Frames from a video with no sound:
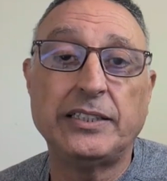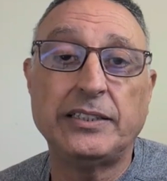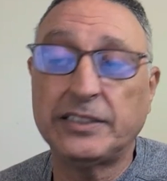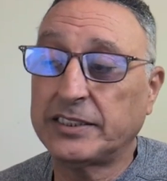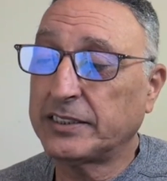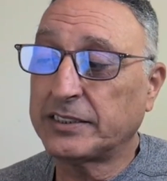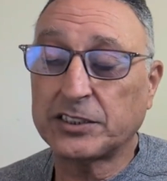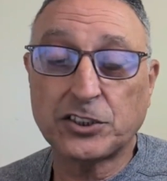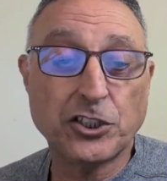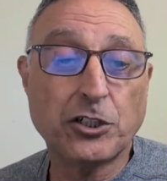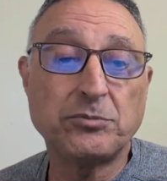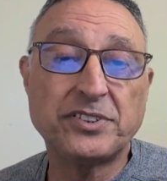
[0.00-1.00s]
This is the
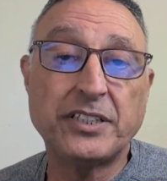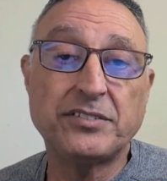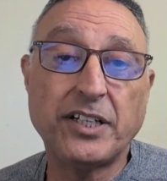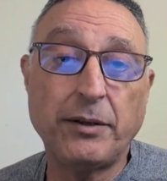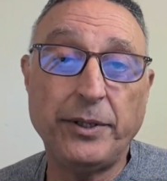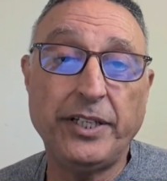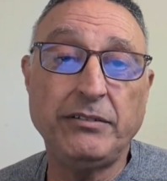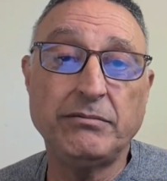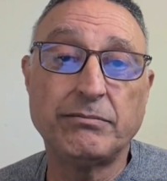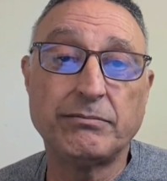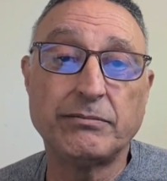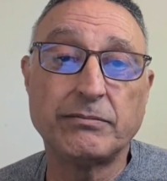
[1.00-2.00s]
circumstance I'm in,
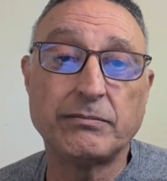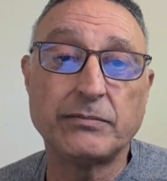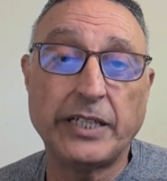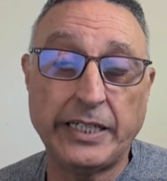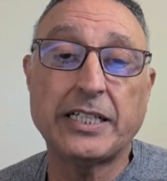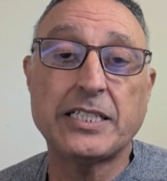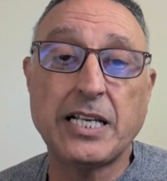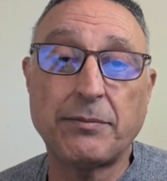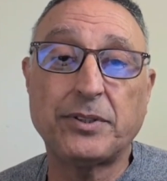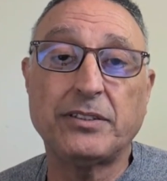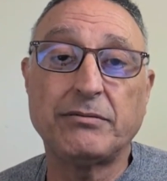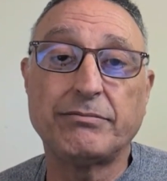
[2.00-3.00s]
and I accept it.